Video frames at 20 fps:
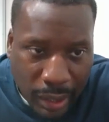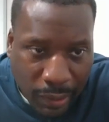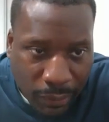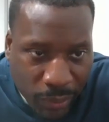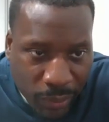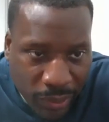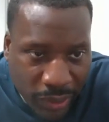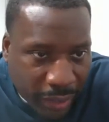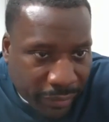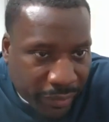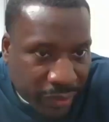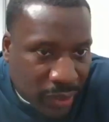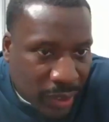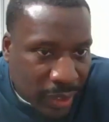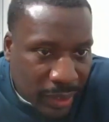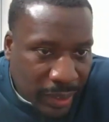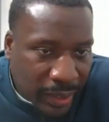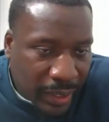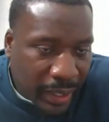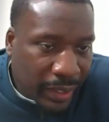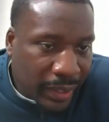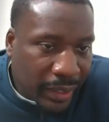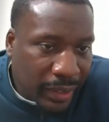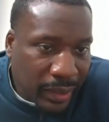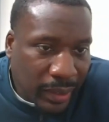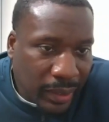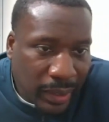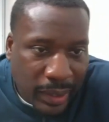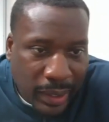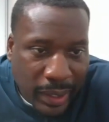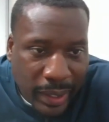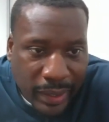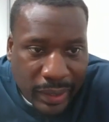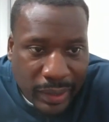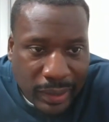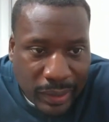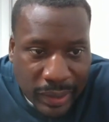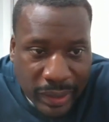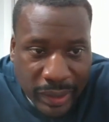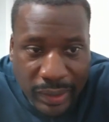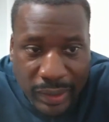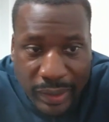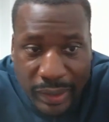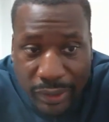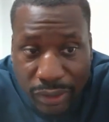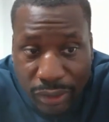with everything that I can legally